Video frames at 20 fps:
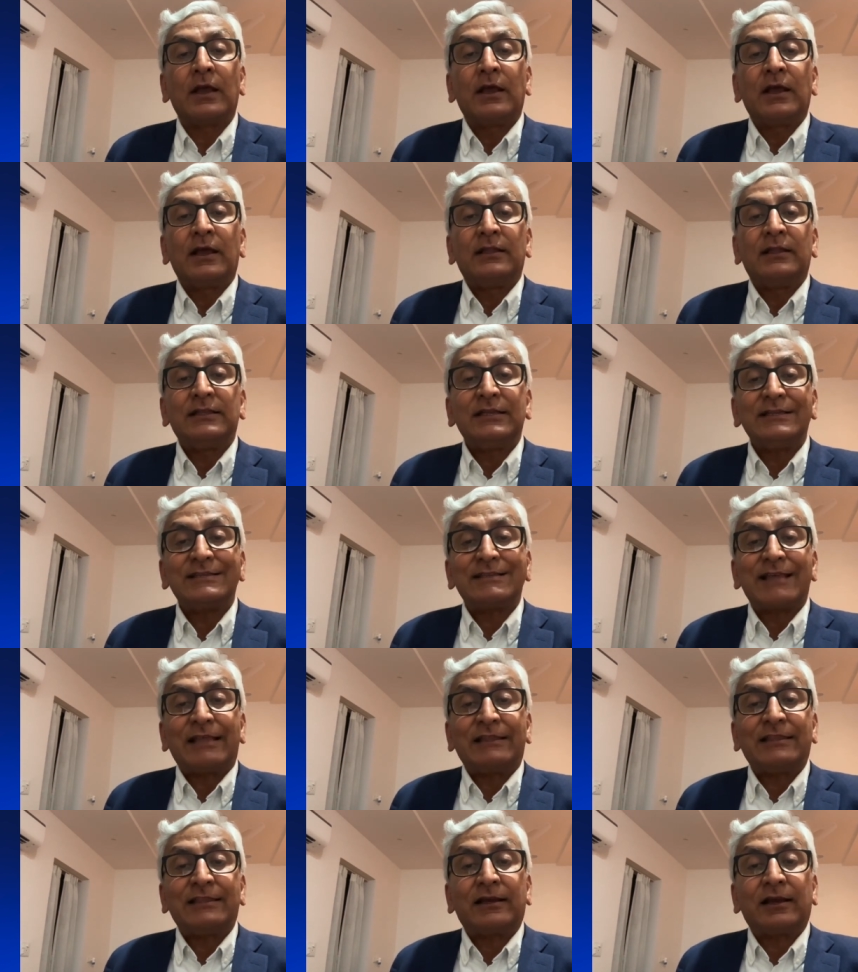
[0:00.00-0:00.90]
These
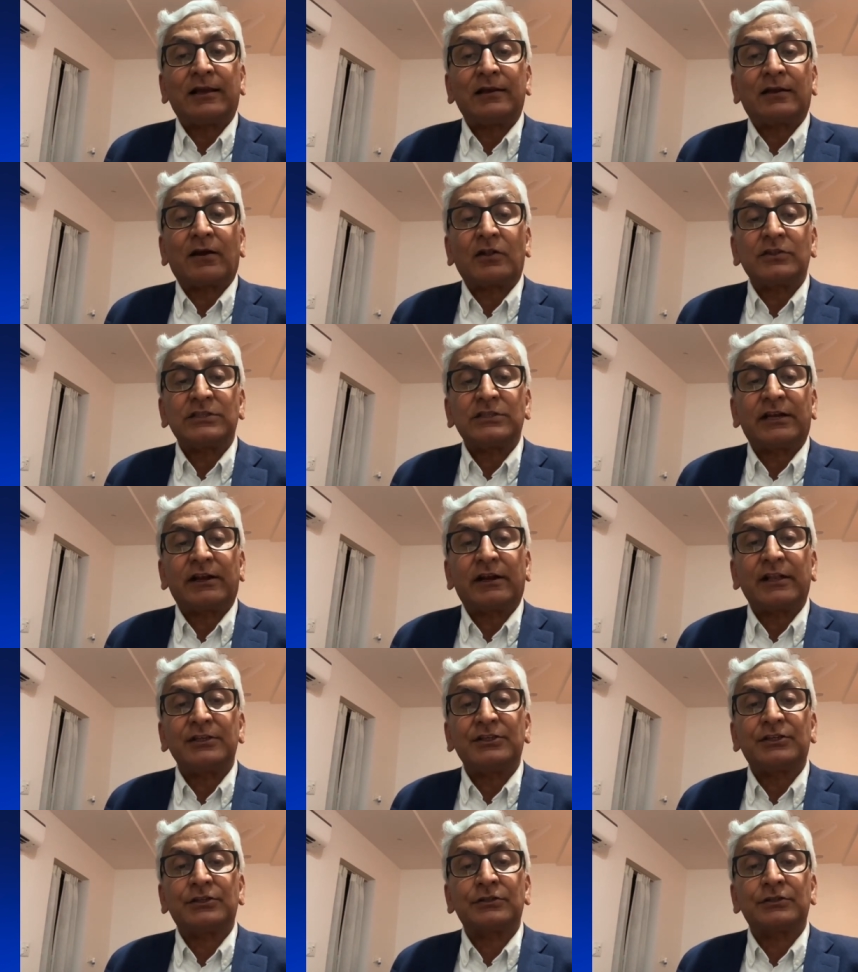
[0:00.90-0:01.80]
ethical
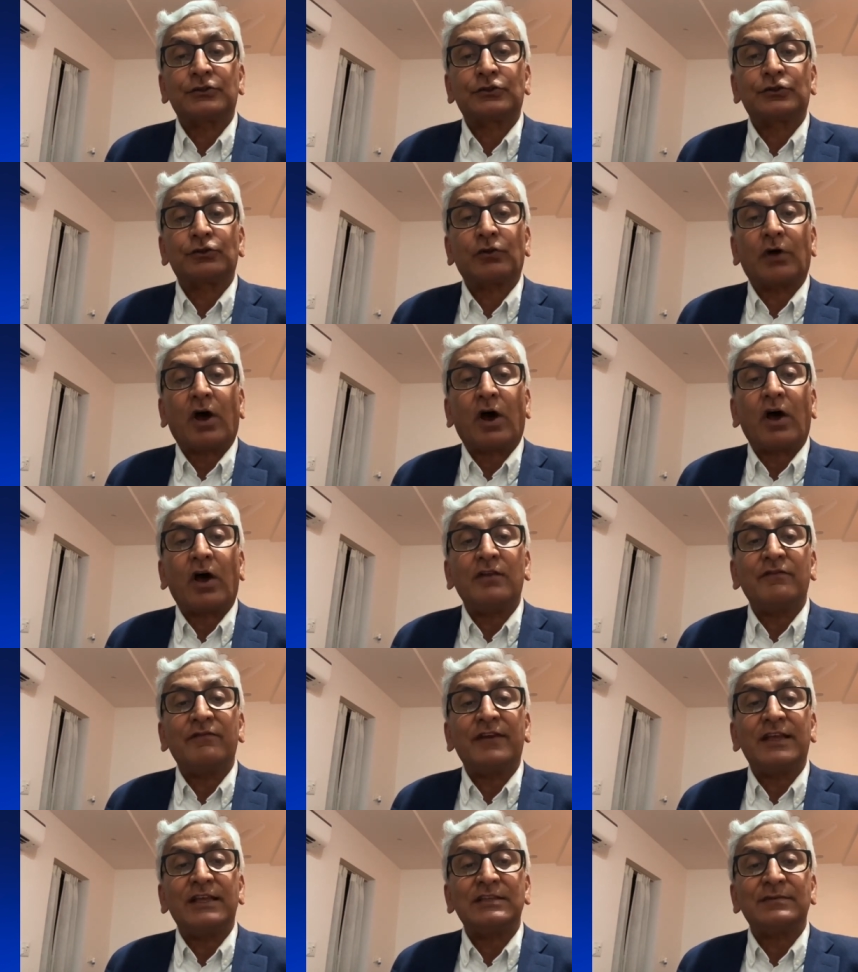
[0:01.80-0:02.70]
considerations should
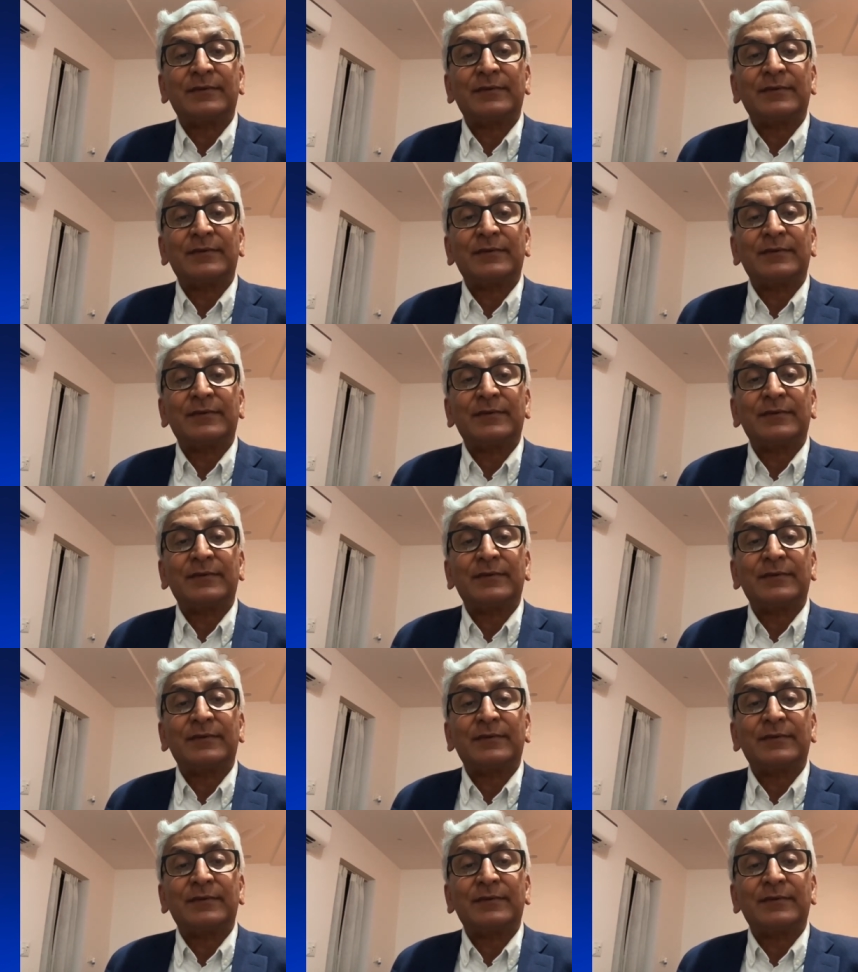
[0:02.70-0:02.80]
always